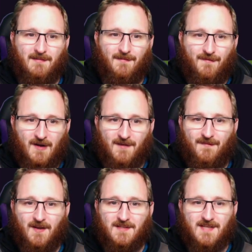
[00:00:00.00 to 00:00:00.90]

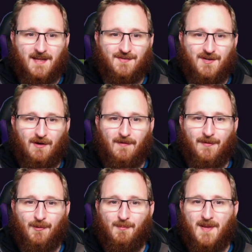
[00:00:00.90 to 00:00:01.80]
Frankfurt and Köln
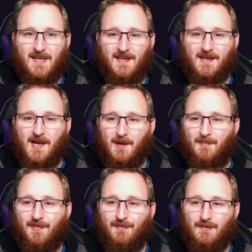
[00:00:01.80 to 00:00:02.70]
all picking
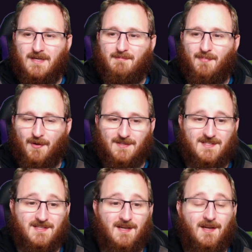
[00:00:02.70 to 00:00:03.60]
up three
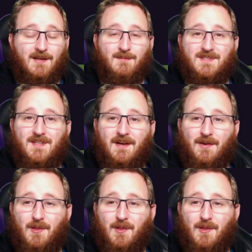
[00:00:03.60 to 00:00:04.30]
points. We're starting on the